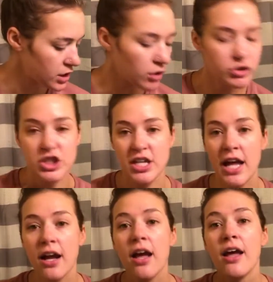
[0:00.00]
So just
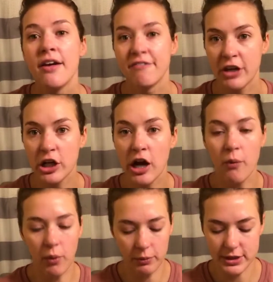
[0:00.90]
kind of figure out
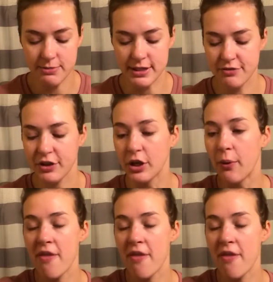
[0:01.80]
what works best for you.